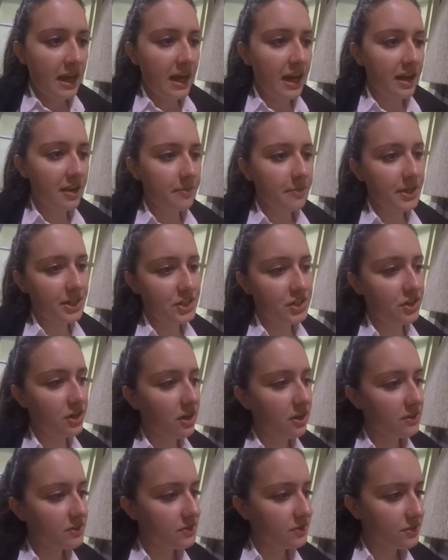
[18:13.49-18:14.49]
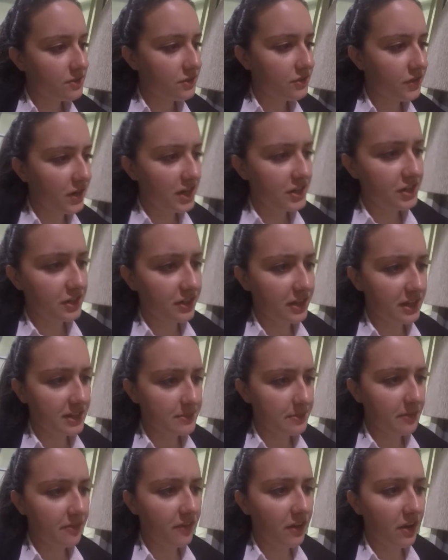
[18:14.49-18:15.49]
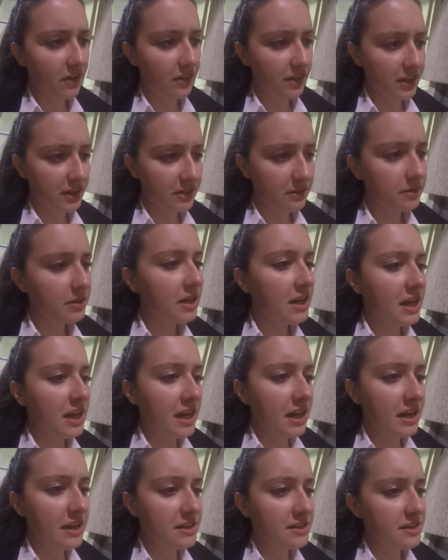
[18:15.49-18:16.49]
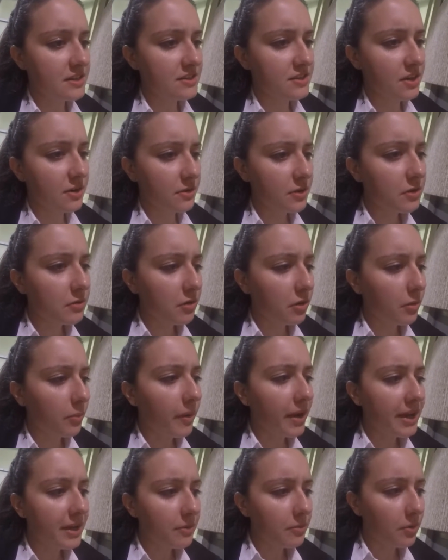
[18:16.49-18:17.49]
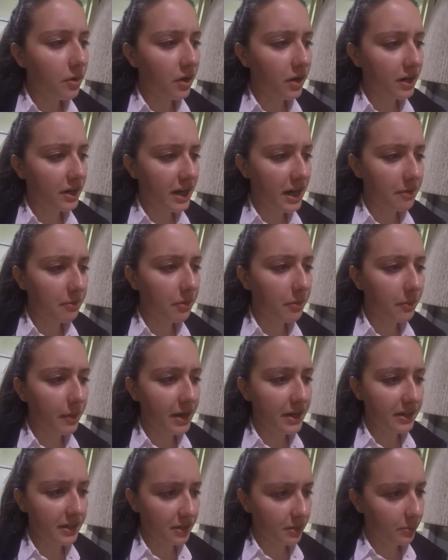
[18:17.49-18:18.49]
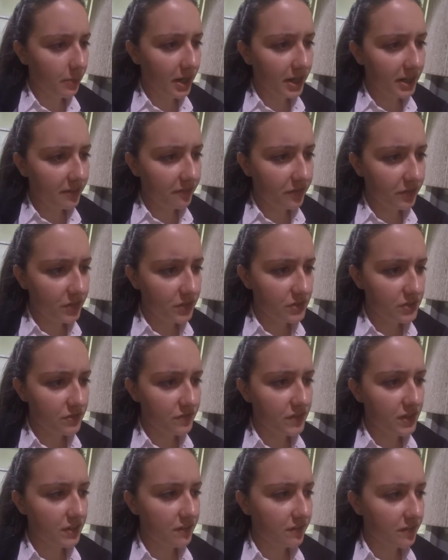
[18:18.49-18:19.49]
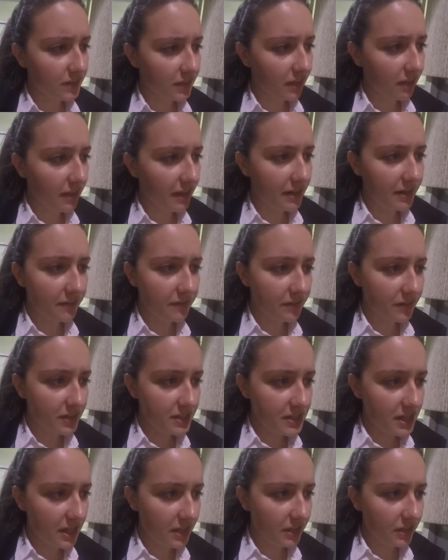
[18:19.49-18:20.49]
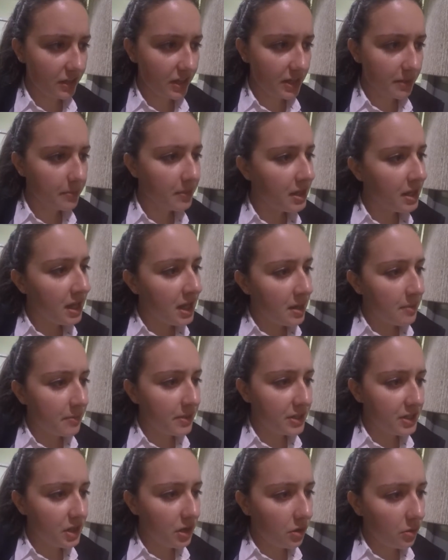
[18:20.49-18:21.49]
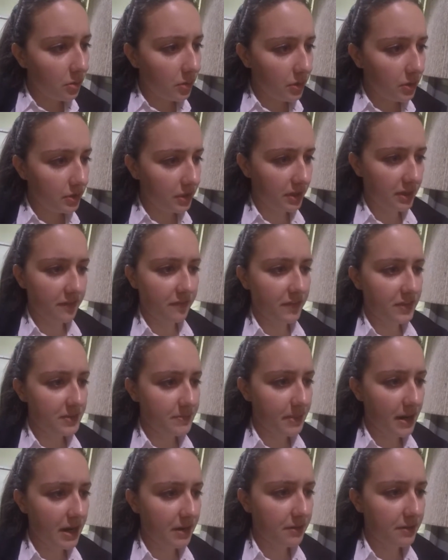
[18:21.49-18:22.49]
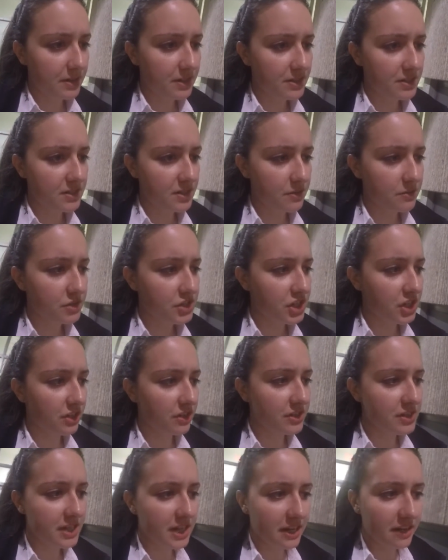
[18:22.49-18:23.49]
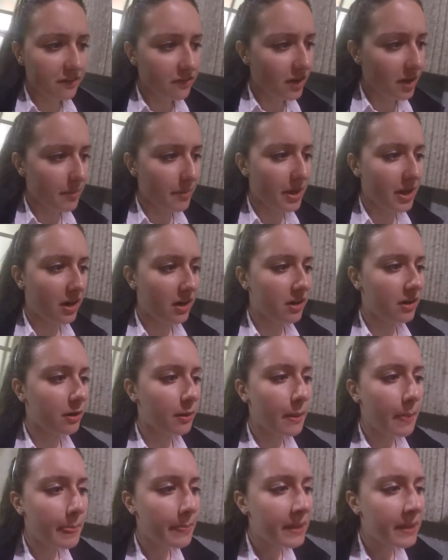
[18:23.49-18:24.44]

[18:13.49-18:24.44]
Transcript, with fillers: I have pictured all sorts of tragic things befalling you. It is as though you were away at war and I were waiting, waiting for news of you, for the letter, for the telegram. But no war could have this power to so chill and terrify my heart.